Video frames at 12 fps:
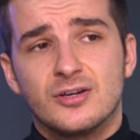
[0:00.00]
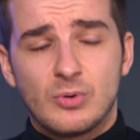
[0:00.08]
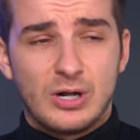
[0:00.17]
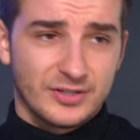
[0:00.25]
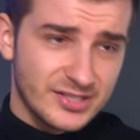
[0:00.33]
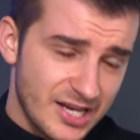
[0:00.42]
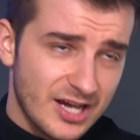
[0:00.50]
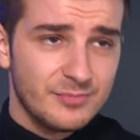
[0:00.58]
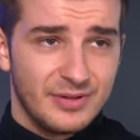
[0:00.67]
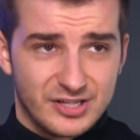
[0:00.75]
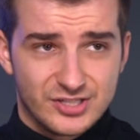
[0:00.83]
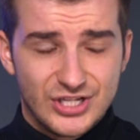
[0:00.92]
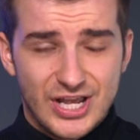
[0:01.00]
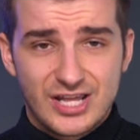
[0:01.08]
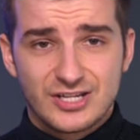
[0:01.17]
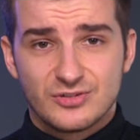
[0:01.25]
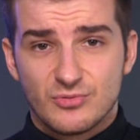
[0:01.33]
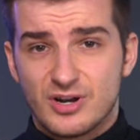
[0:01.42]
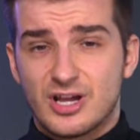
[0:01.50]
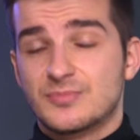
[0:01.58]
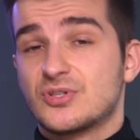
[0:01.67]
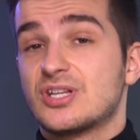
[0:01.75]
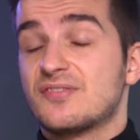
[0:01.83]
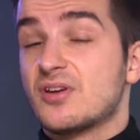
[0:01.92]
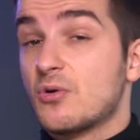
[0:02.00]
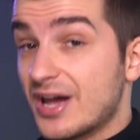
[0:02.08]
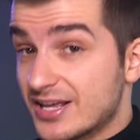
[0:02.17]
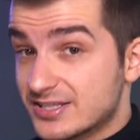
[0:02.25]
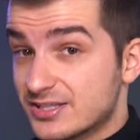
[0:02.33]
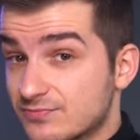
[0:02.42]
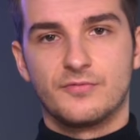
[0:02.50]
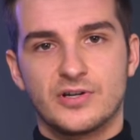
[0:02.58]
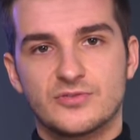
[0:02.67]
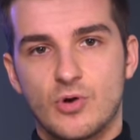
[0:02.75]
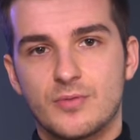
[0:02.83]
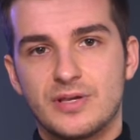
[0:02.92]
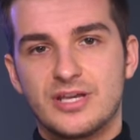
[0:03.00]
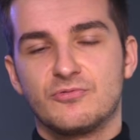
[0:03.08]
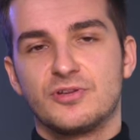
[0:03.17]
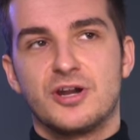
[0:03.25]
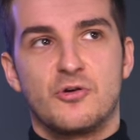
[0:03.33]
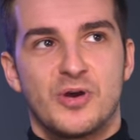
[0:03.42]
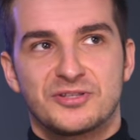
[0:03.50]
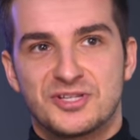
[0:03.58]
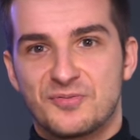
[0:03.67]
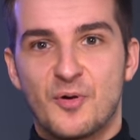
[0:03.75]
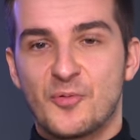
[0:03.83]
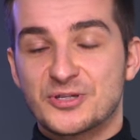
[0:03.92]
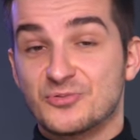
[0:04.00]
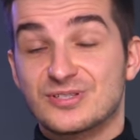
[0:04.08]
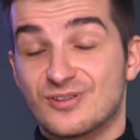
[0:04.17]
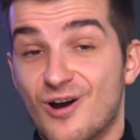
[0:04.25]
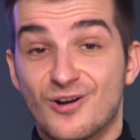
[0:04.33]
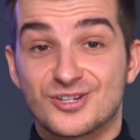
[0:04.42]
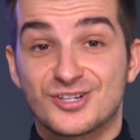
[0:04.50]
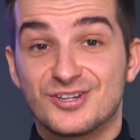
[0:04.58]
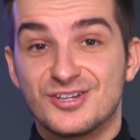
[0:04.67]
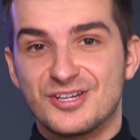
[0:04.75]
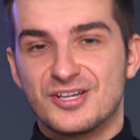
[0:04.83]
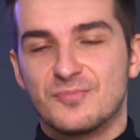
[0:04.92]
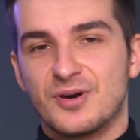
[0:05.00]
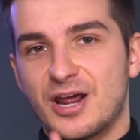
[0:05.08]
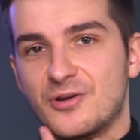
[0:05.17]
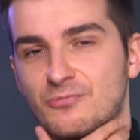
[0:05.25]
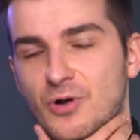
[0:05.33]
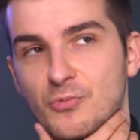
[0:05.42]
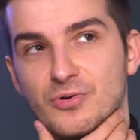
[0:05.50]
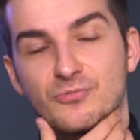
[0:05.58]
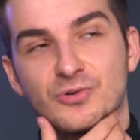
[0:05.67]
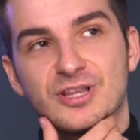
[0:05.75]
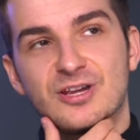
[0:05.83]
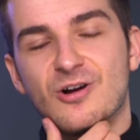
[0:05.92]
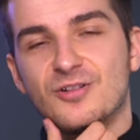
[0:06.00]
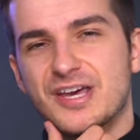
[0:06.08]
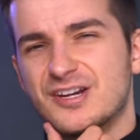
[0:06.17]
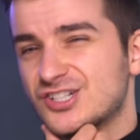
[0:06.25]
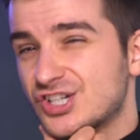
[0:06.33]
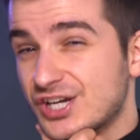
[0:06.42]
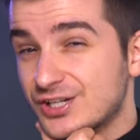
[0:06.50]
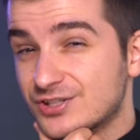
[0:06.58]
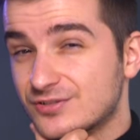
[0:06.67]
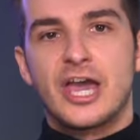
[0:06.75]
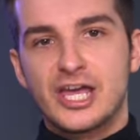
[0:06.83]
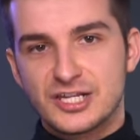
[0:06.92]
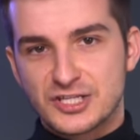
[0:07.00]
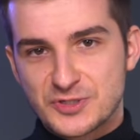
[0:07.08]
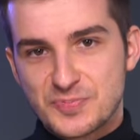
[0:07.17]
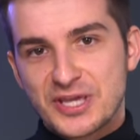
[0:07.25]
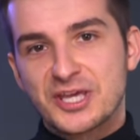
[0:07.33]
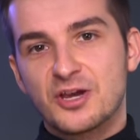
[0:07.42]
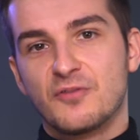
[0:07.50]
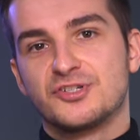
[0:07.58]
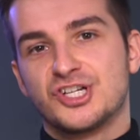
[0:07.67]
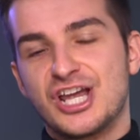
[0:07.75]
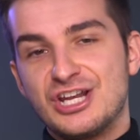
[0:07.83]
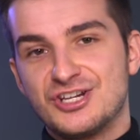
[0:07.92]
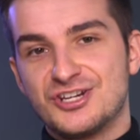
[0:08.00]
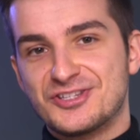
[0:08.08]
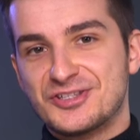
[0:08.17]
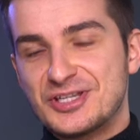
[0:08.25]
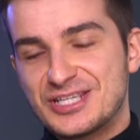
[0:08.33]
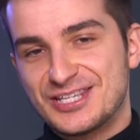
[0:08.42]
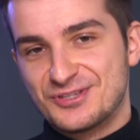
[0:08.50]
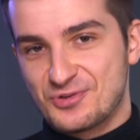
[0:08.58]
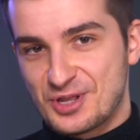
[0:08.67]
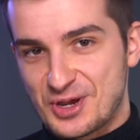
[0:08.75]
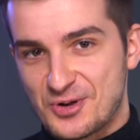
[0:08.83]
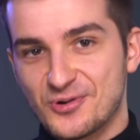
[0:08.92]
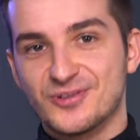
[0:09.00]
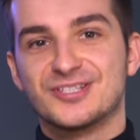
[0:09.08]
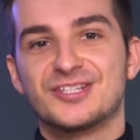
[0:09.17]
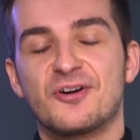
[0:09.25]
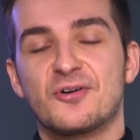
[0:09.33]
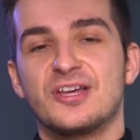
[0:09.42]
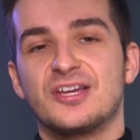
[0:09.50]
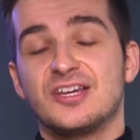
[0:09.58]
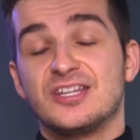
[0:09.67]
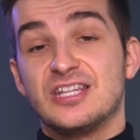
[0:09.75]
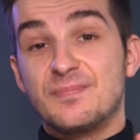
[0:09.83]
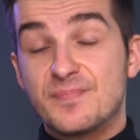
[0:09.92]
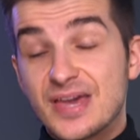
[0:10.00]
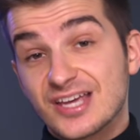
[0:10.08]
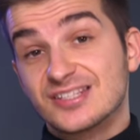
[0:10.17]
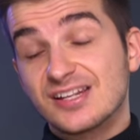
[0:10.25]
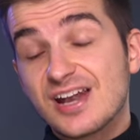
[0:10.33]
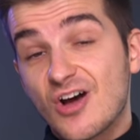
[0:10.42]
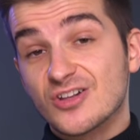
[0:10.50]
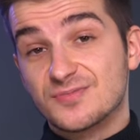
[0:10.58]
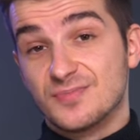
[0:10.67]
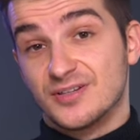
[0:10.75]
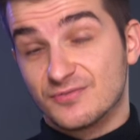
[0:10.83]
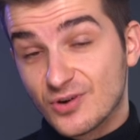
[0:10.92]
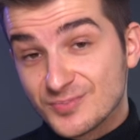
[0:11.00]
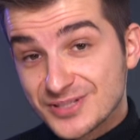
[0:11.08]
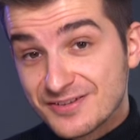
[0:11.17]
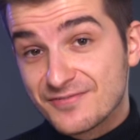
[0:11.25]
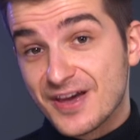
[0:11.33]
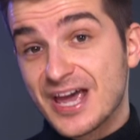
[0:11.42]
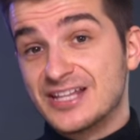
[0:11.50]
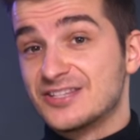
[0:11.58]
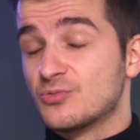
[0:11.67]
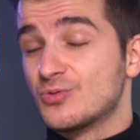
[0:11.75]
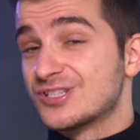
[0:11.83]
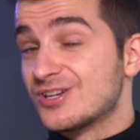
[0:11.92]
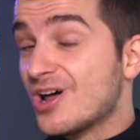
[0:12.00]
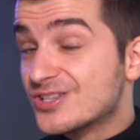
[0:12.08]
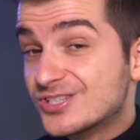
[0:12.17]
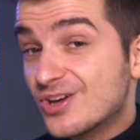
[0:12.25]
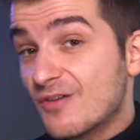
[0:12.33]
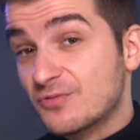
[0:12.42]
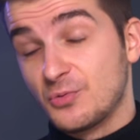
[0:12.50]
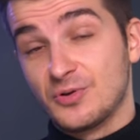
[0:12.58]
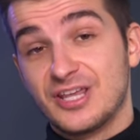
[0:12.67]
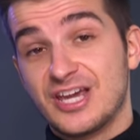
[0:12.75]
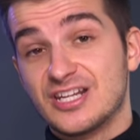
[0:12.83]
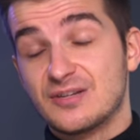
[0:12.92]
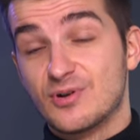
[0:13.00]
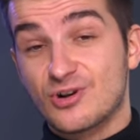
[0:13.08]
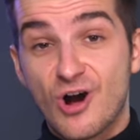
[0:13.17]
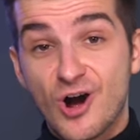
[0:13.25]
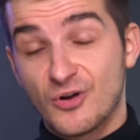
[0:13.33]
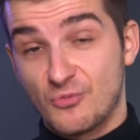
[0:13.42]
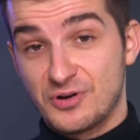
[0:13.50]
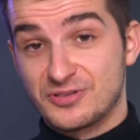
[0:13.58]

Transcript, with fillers: Well, the second biggest change when it comes to tvOS. The first one being, you know, when tvOS was launched, but I don't, I wouldn't really call that a change. And speaking of changes, this is really cool. So the biggest announcement from the event was not software related, but hardware